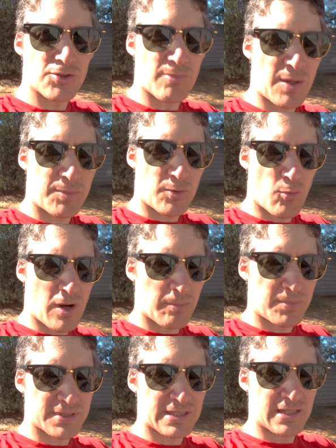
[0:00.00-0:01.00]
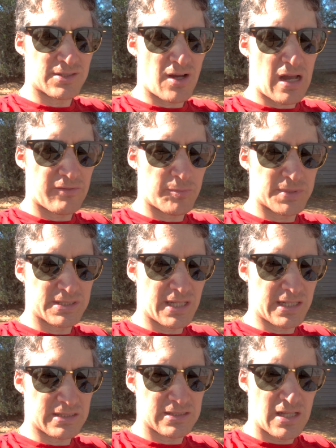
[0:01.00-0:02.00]
It might be 1% or
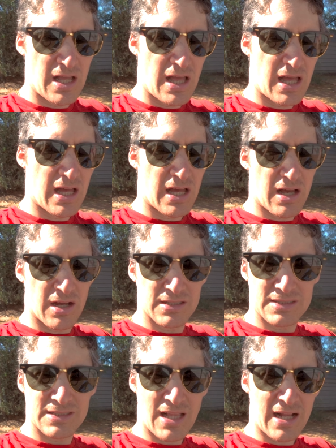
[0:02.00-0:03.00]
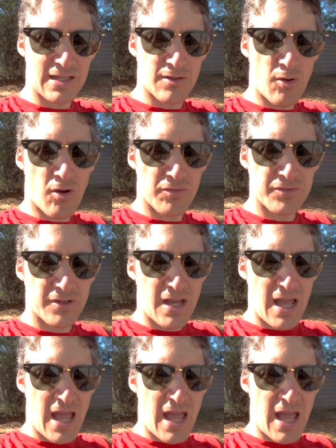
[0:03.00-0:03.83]
0.5% slightly off.